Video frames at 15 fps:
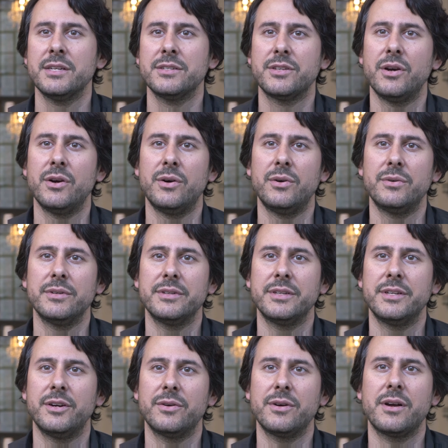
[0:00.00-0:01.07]
So,
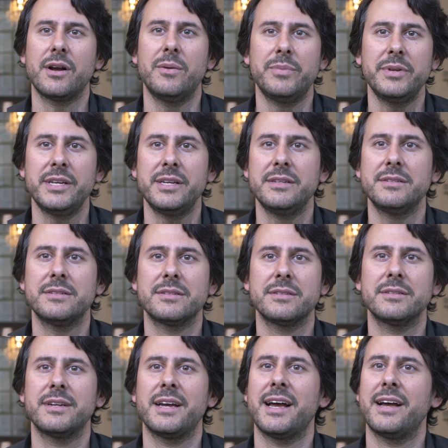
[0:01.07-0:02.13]
you know, companies
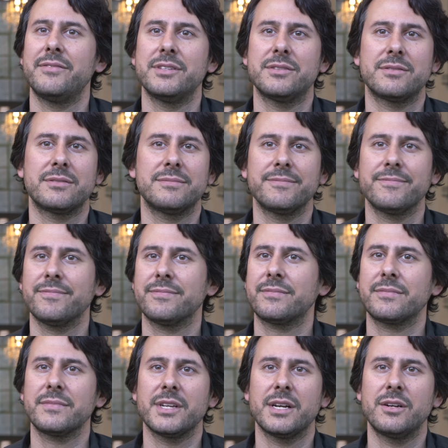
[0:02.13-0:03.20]
have this
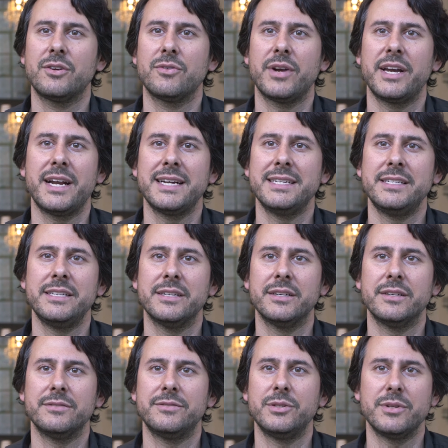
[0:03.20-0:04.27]
great idea
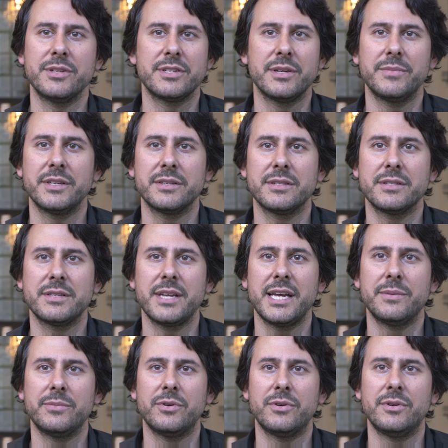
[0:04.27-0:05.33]
of doing something
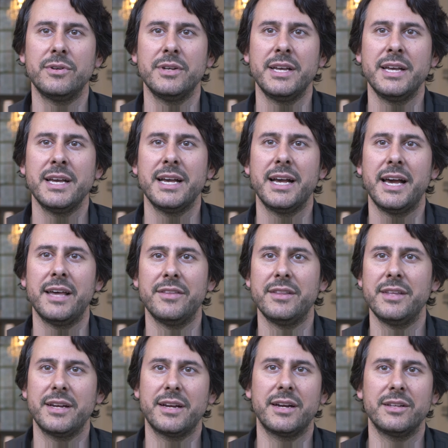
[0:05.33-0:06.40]
sustainable, and then
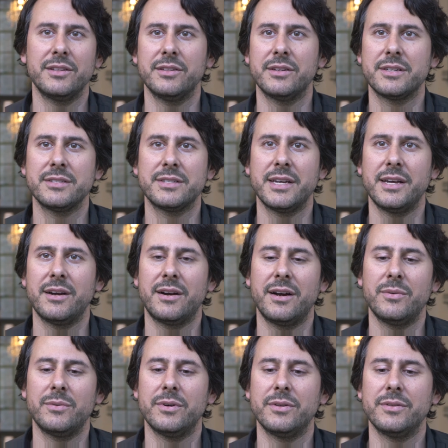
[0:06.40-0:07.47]
they kind of look and say, all
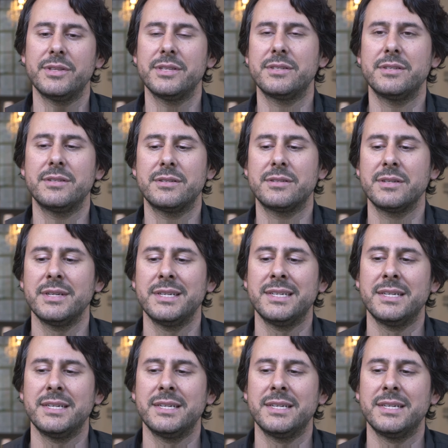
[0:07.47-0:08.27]
right, well, this is